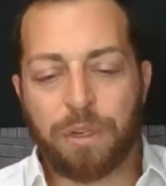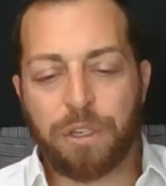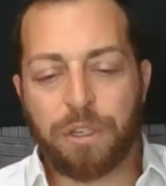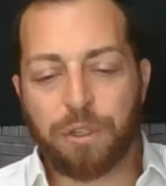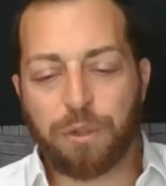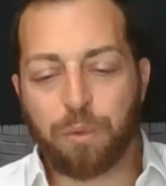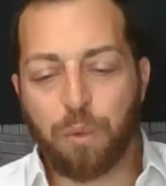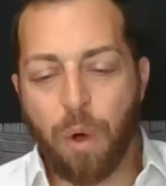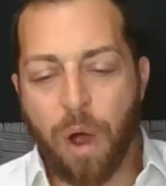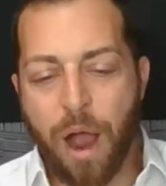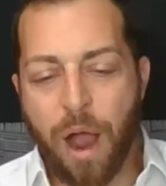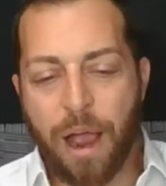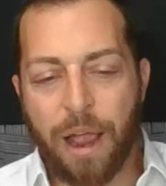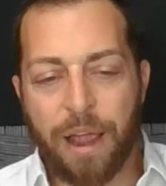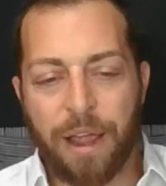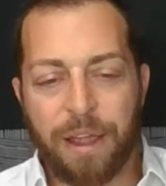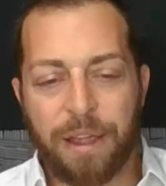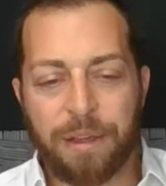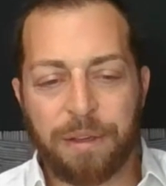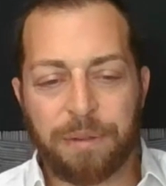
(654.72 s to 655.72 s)
Which is
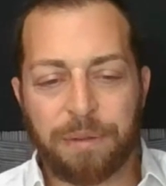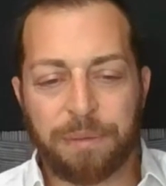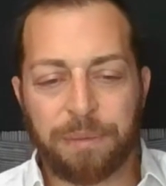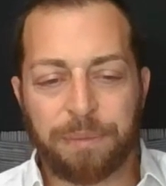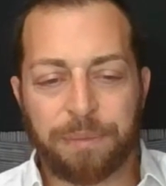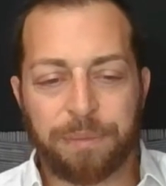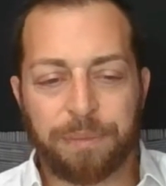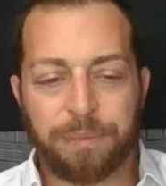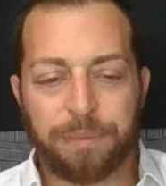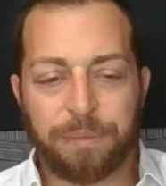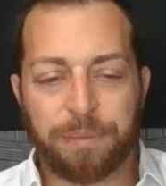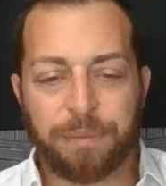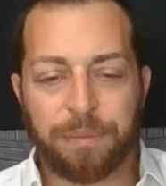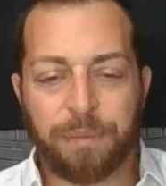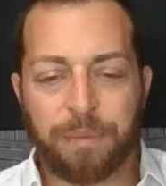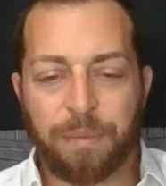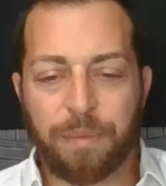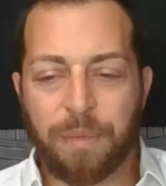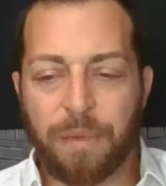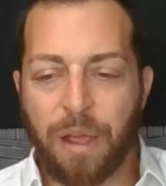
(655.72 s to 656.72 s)
why
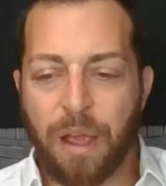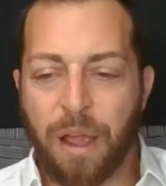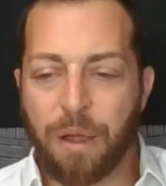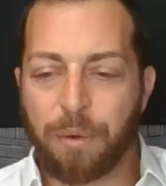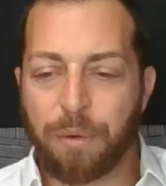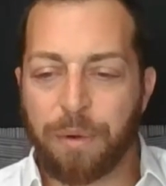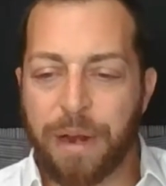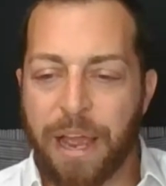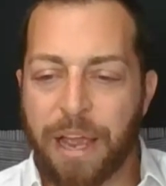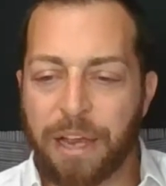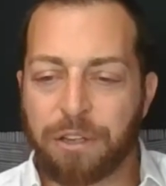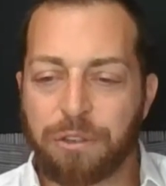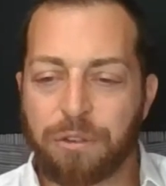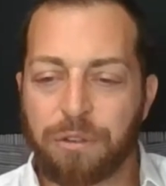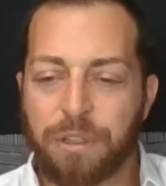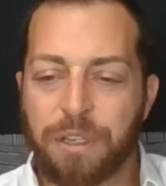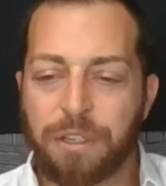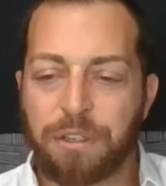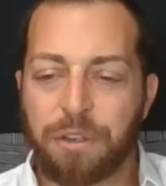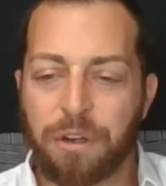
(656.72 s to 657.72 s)
I would
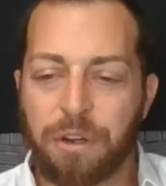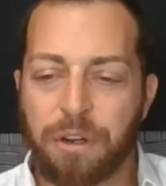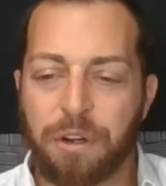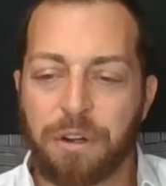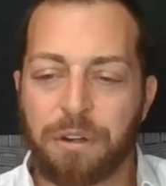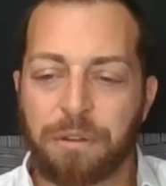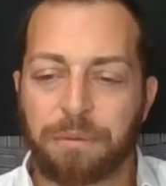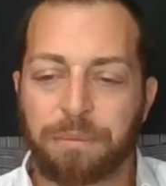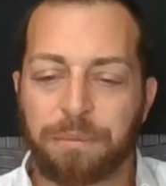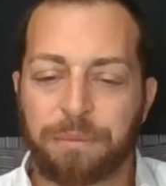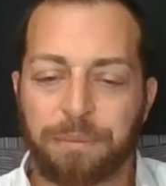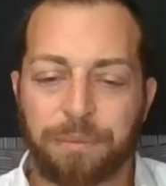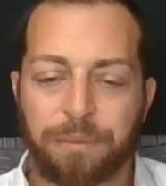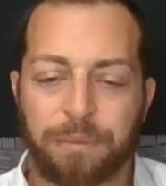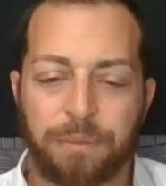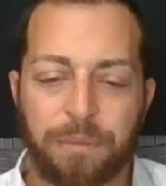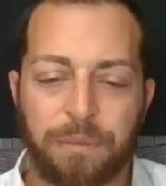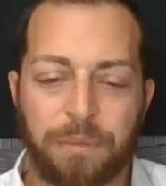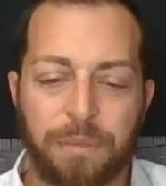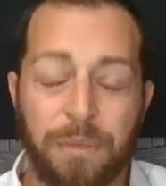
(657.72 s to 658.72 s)
actually turn
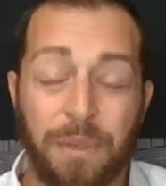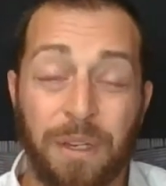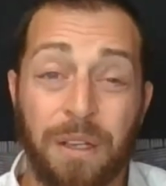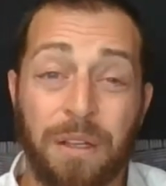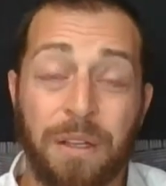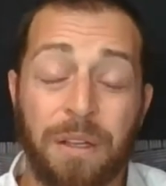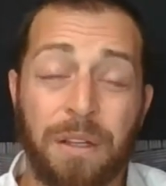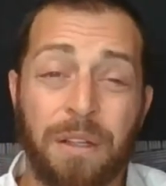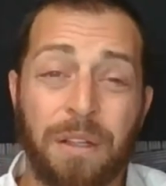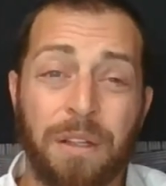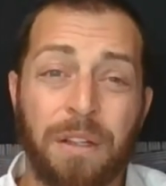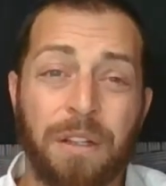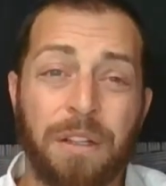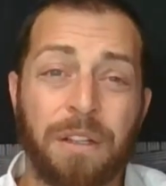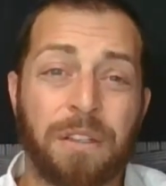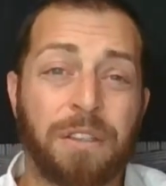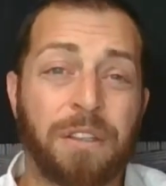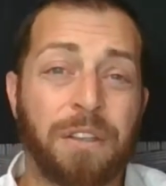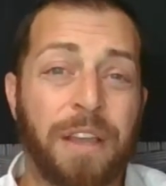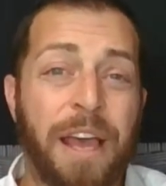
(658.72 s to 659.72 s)

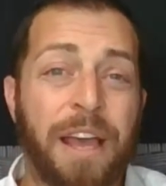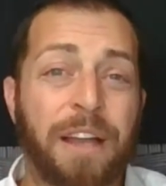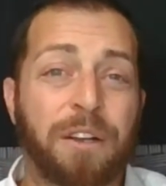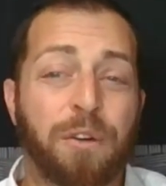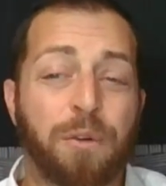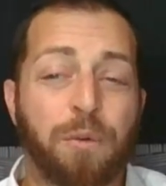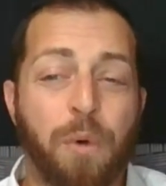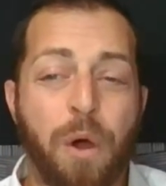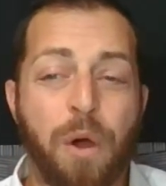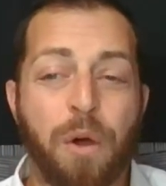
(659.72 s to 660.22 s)
to that